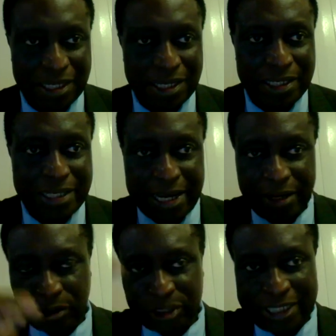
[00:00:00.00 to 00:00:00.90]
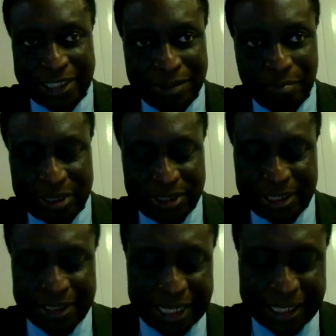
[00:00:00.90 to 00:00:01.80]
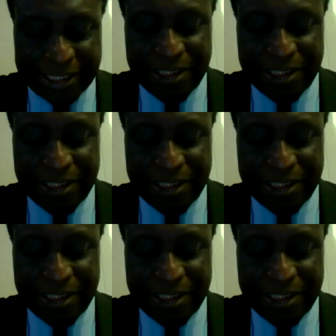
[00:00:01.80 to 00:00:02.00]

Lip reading: They are not yet meeting the target